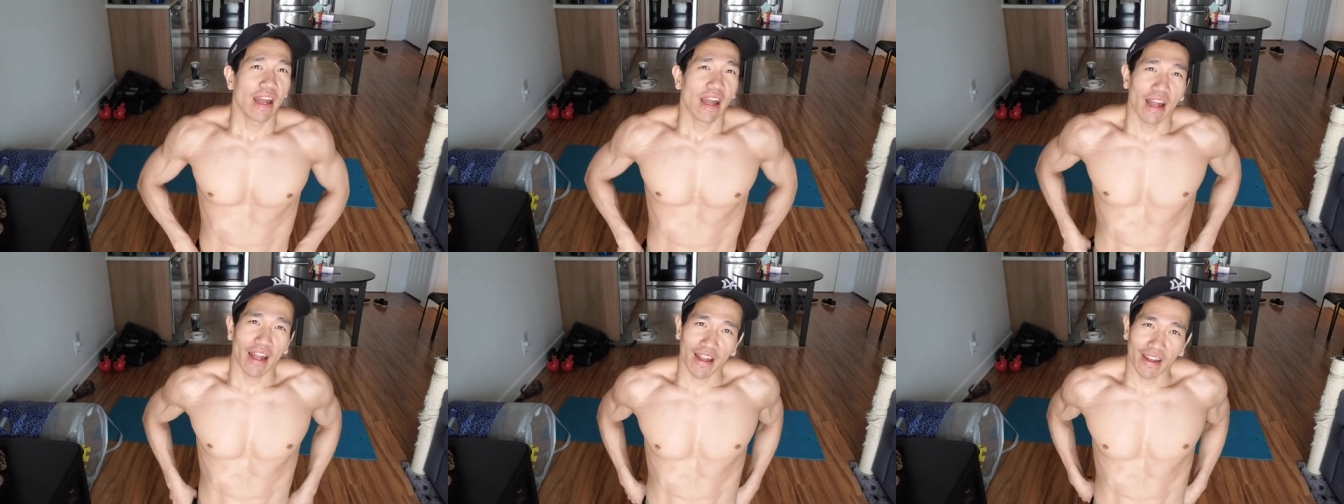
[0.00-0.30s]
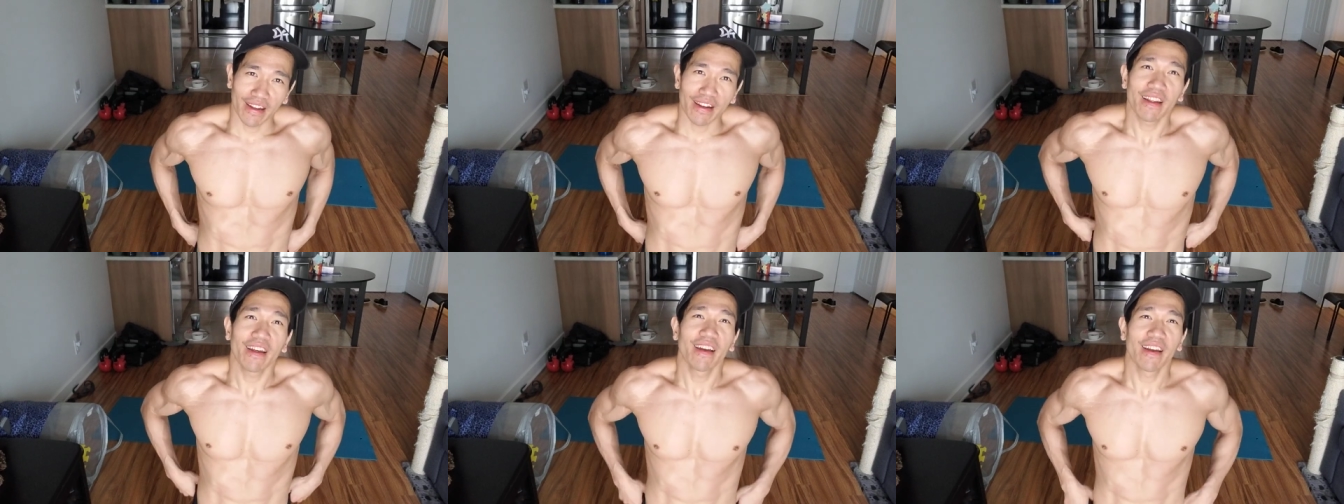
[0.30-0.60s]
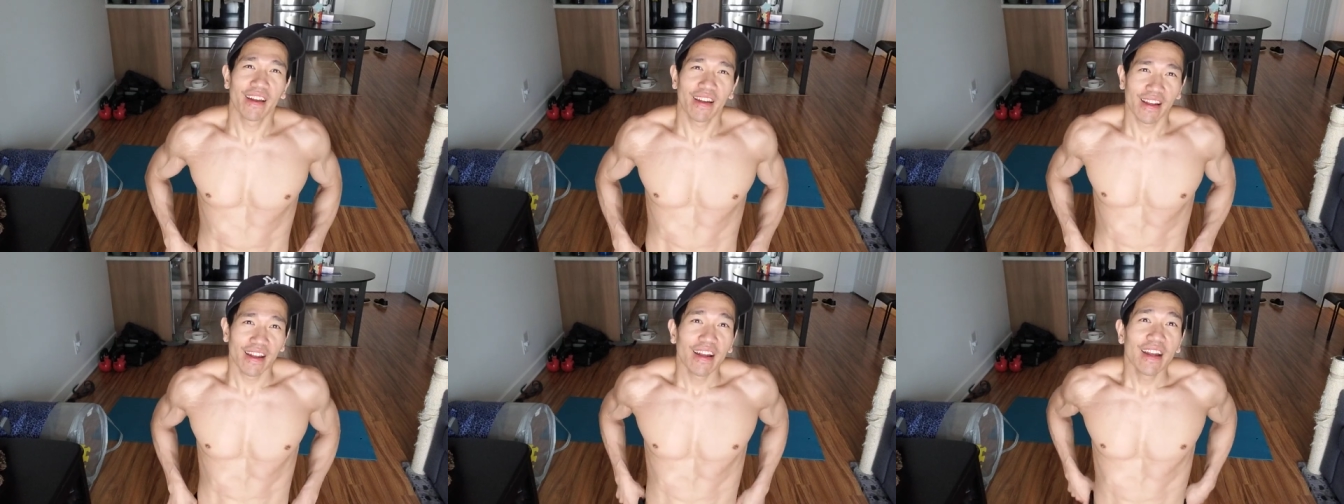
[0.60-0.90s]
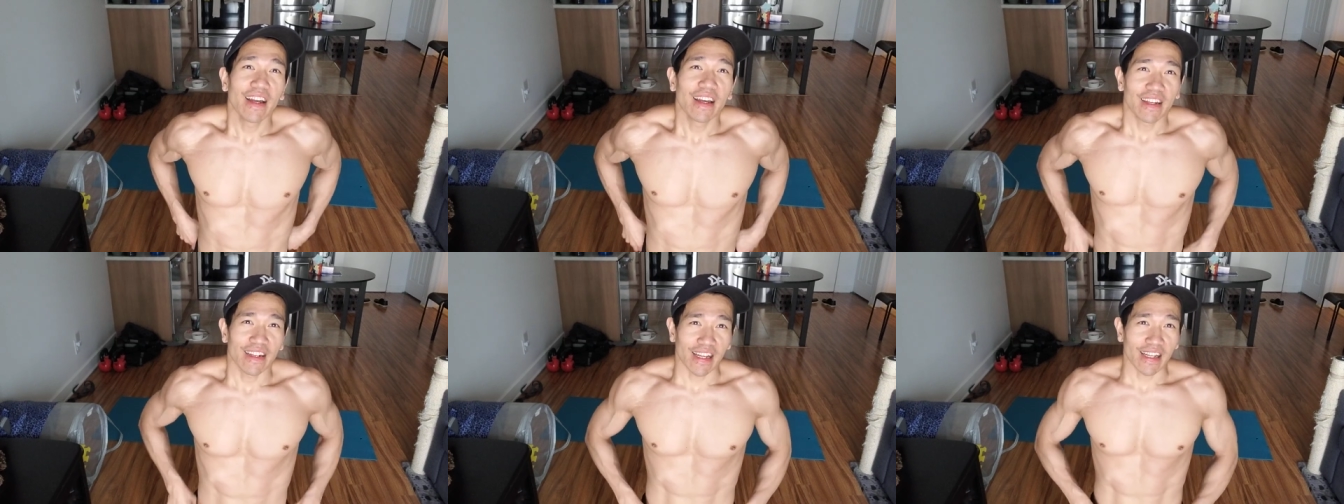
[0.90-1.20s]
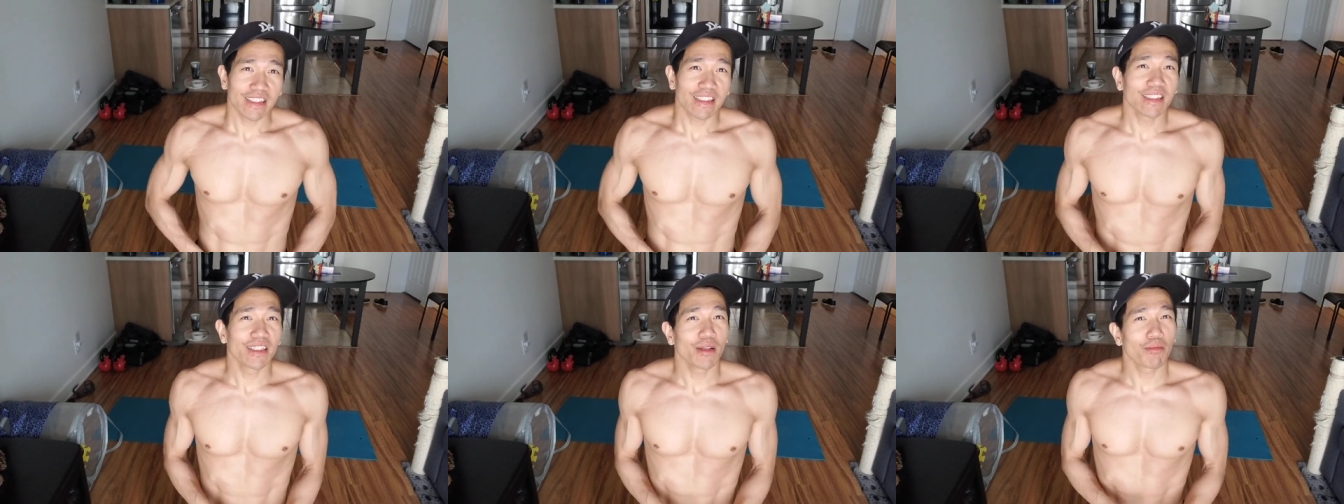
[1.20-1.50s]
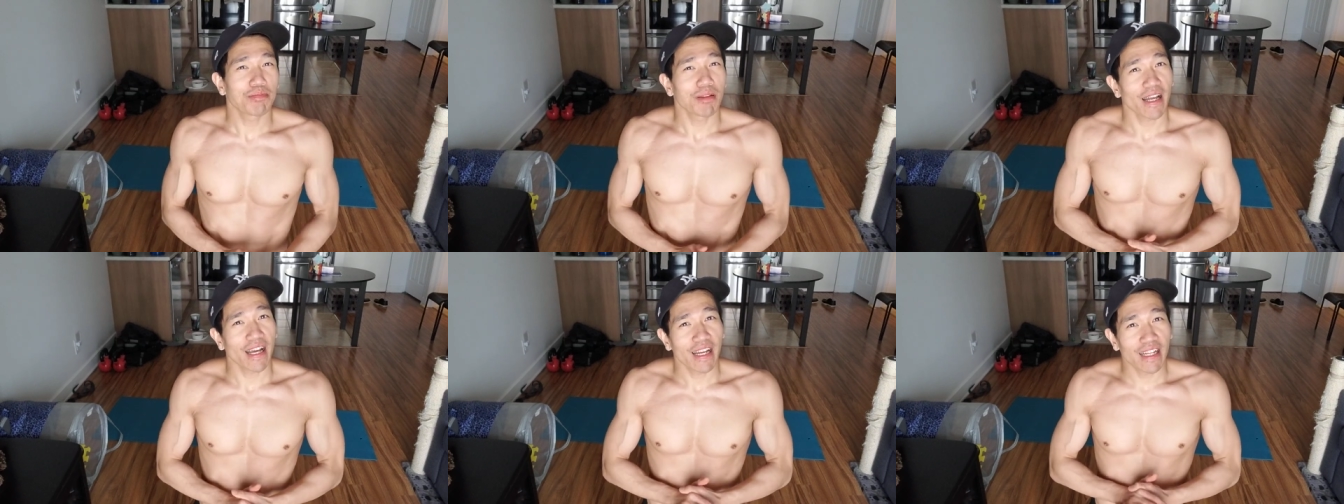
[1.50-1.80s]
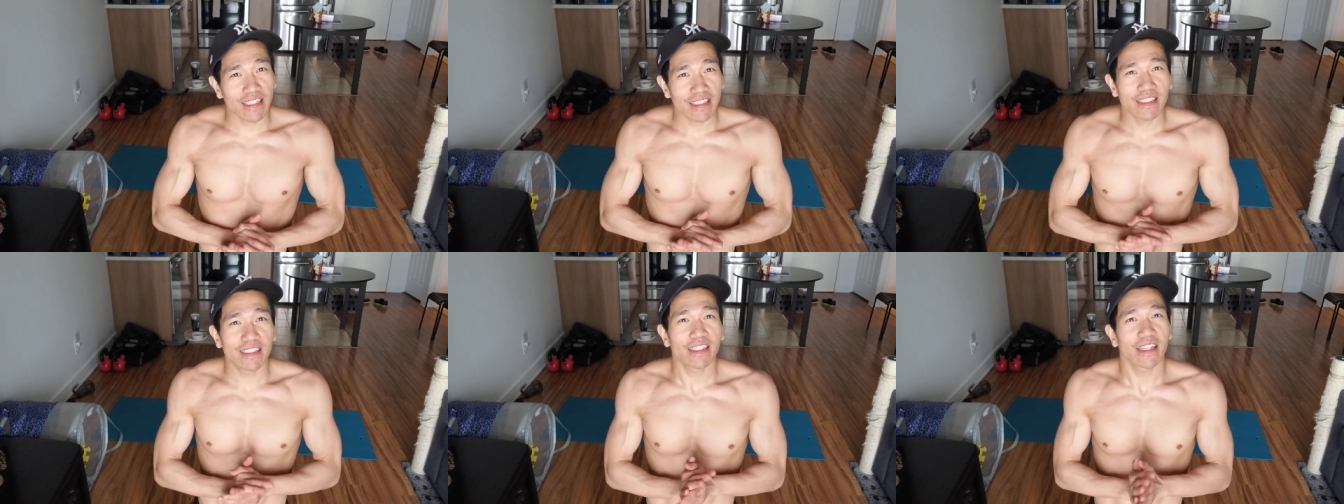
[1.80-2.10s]
And that's in the
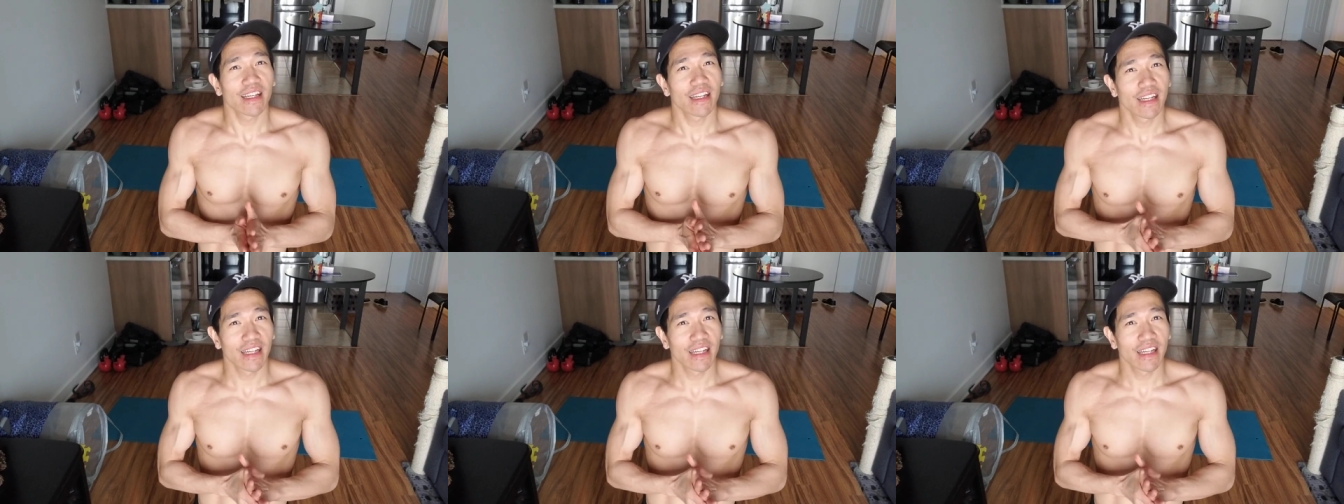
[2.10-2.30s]
plans,